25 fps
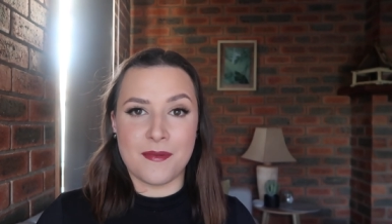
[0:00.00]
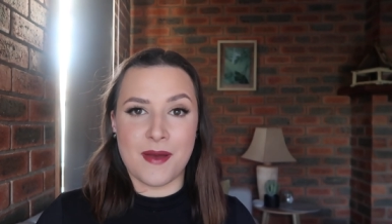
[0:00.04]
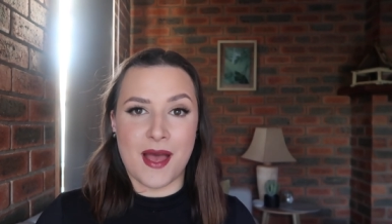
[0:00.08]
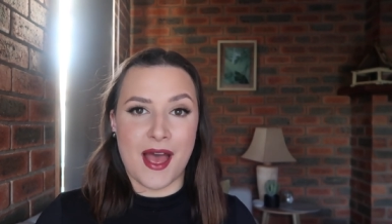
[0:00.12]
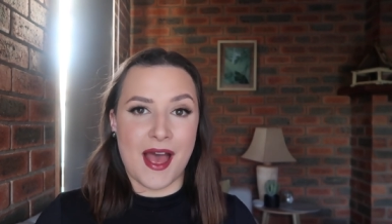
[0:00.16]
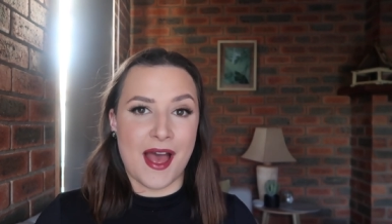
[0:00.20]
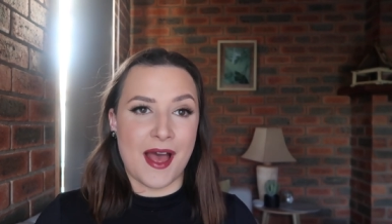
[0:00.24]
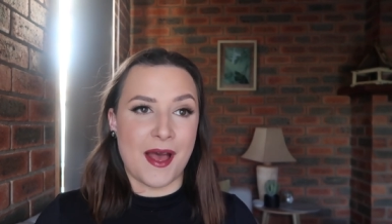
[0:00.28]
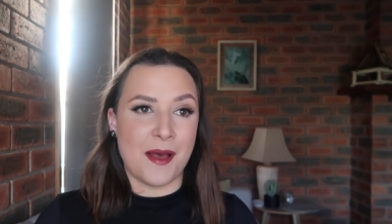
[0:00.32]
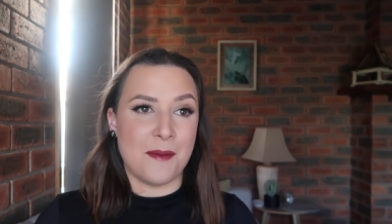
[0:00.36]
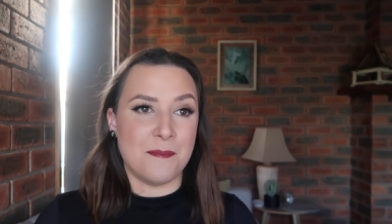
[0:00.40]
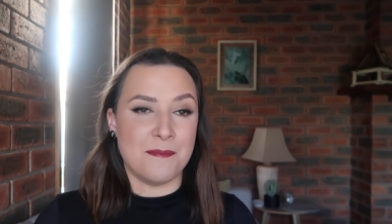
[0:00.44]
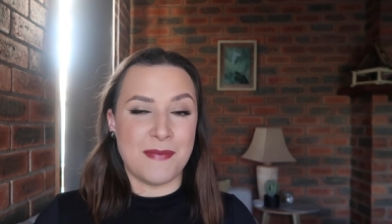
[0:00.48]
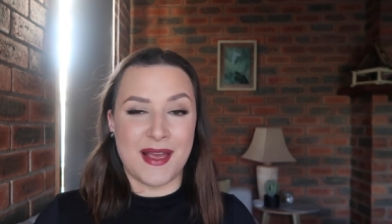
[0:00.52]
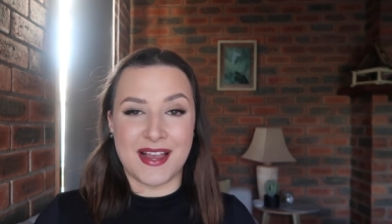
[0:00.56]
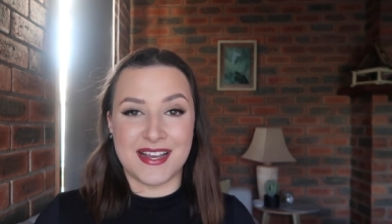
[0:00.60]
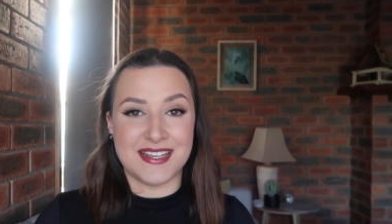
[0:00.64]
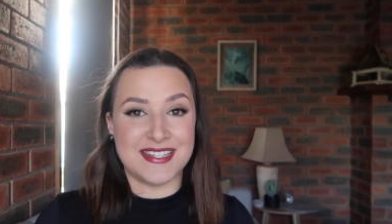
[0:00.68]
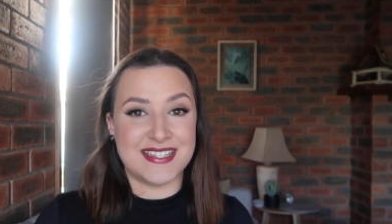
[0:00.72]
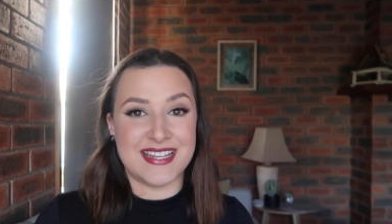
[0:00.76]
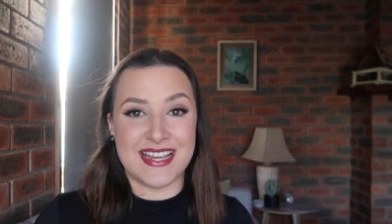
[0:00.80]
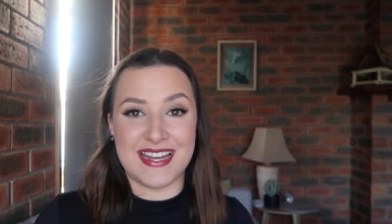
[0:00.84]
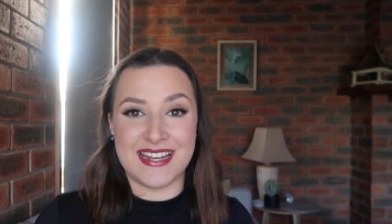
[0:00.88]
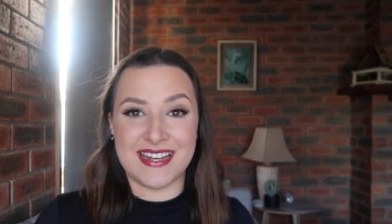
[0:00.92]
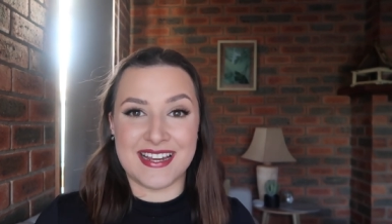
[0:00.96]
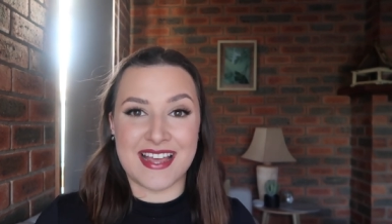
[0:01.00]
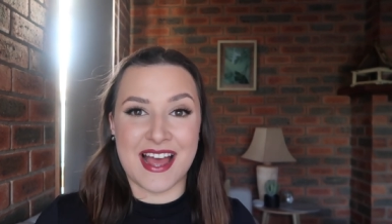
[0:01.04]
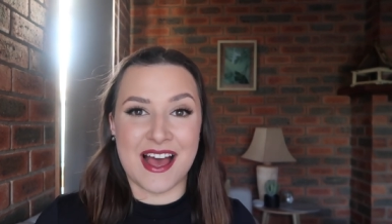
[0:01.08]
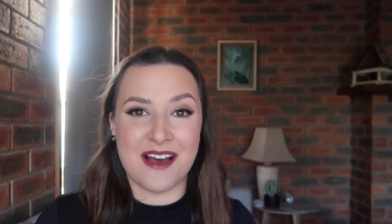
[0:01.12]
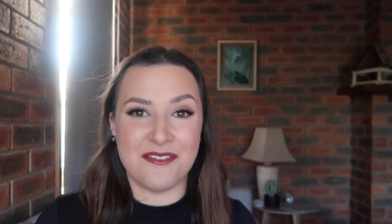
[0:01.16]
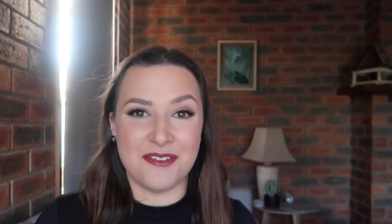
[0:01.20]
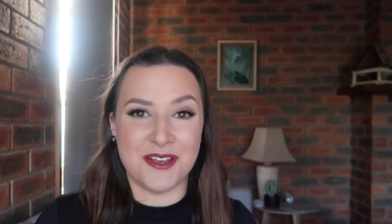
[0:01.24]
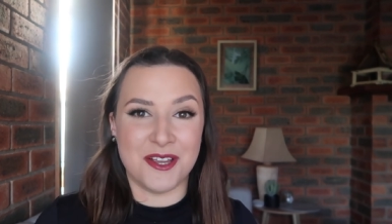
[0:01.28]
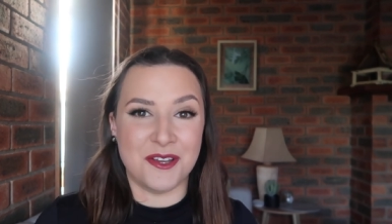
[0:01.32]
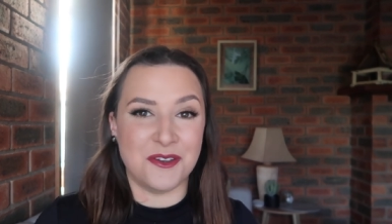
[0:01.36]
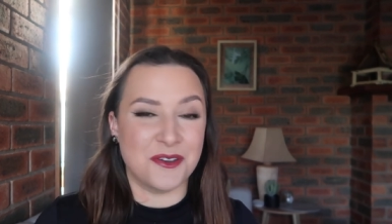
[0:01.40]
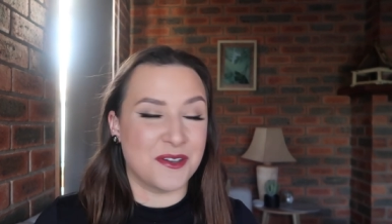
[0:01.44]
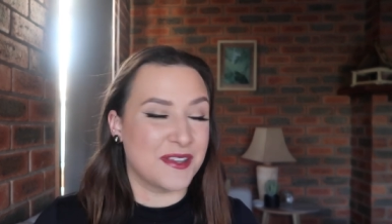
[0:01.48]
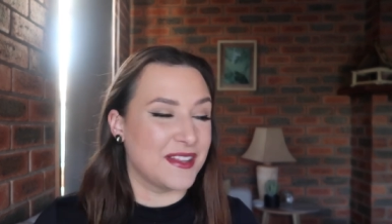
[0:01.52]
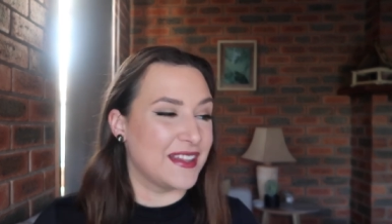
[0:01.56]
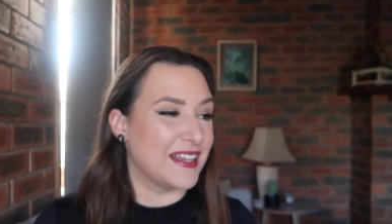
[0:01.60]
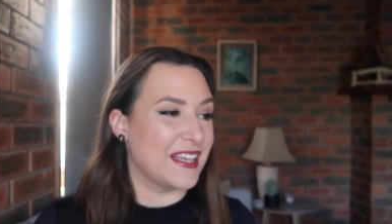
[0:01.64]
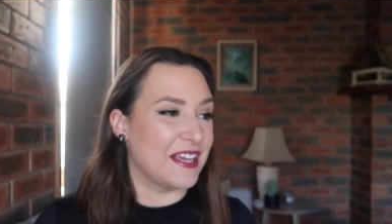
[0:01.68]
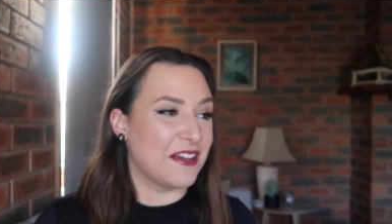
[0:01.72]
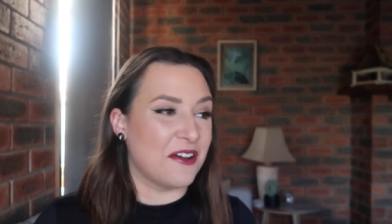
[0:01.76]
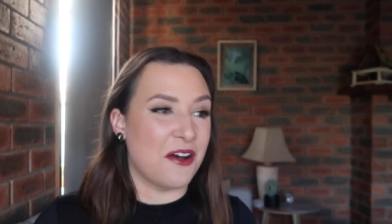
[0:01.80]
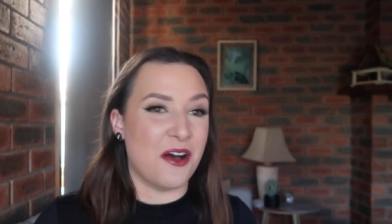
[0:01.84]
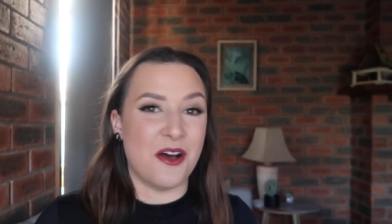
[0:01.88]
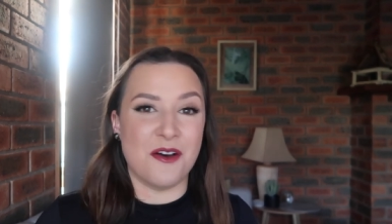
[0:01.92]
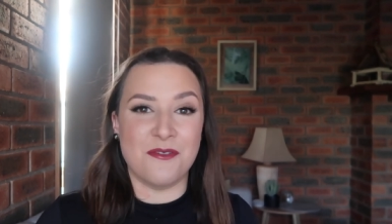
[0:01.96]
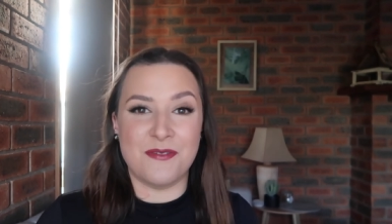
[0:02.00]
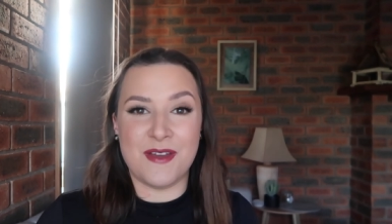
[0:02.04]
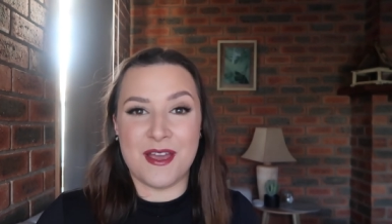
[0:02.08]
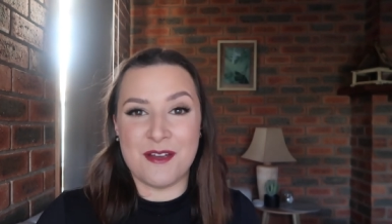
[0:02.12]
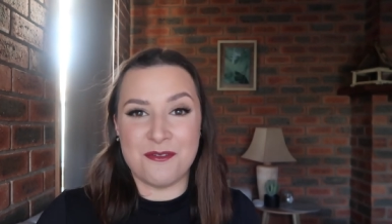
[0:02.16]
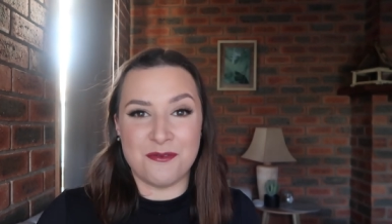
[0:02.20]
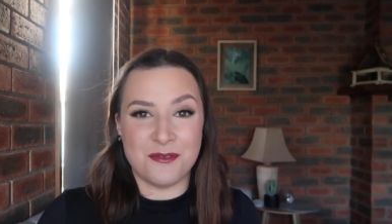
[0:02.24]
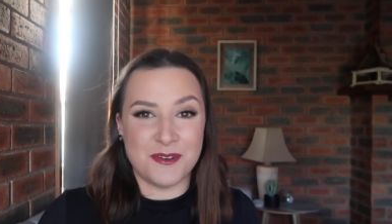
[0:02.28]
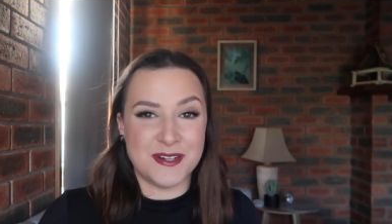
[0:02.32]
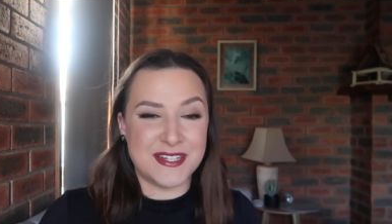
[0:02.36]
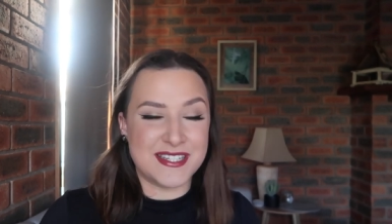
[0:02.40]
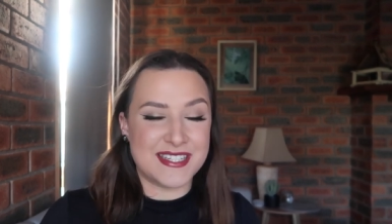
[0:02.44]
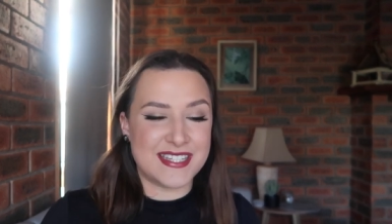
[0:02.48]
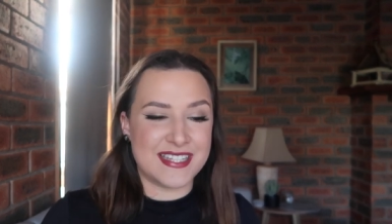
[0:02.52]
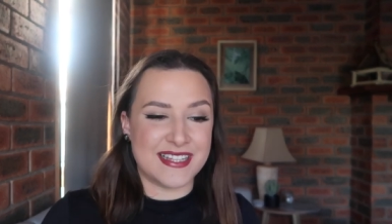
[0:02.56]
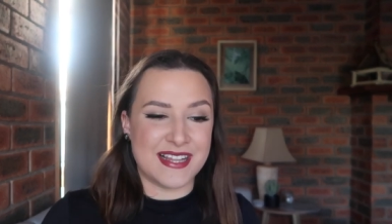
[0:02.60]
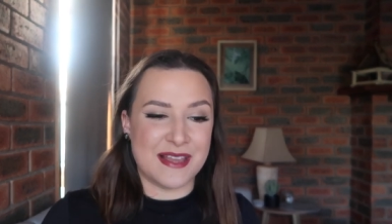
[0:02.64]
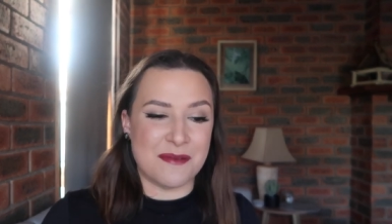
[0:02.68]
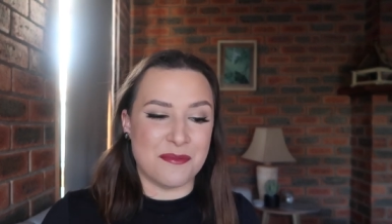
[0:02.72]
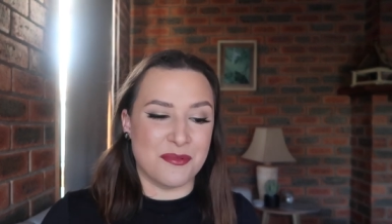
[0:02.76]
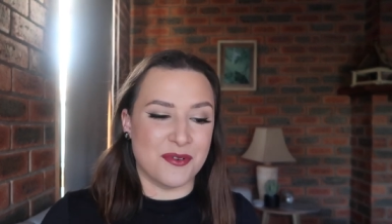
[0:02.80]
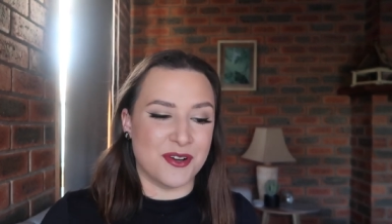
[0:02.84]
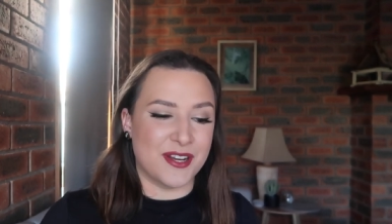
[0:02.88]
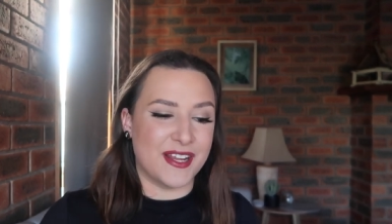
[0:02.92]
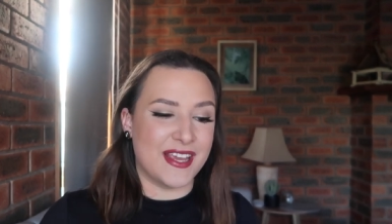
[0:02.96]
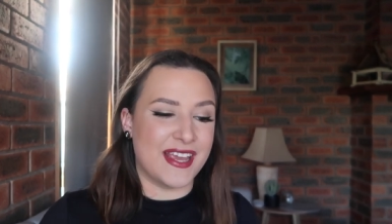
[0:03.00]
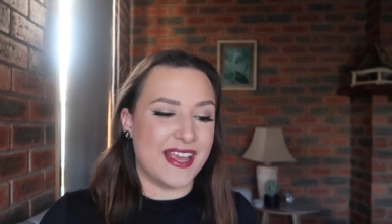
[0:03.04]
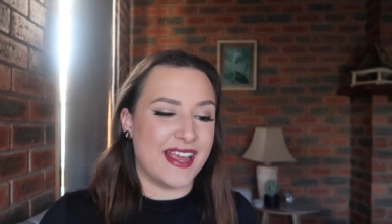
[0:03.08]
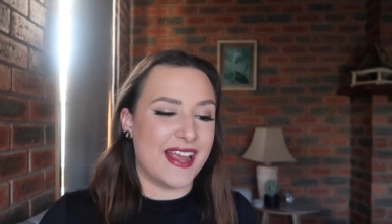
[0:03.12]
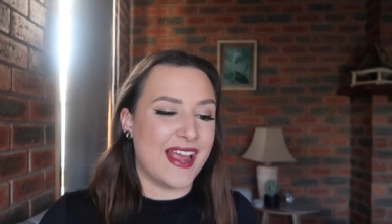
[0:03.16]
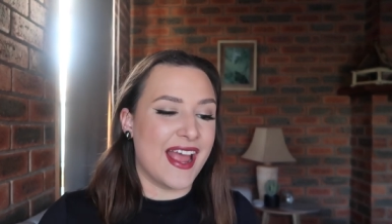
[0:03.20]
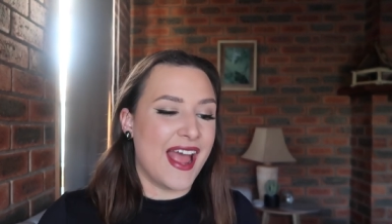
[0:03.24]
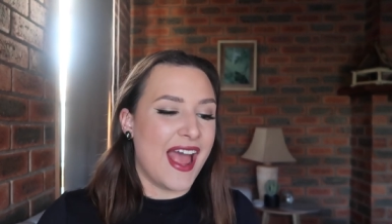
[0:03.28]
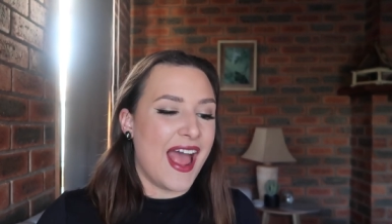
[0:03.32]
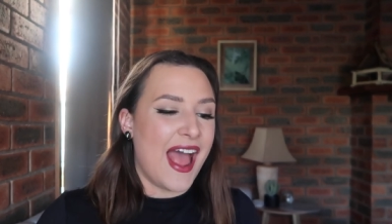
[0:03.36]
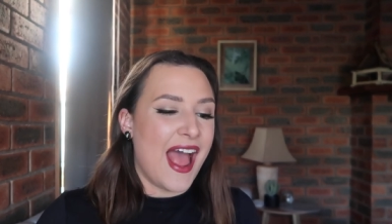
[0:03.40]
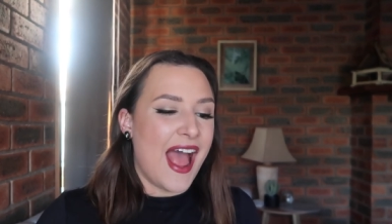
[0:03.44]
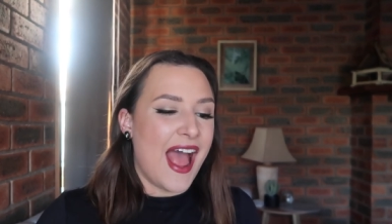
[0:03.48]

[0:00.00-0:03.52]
magazine cover you can think of, every celebrity,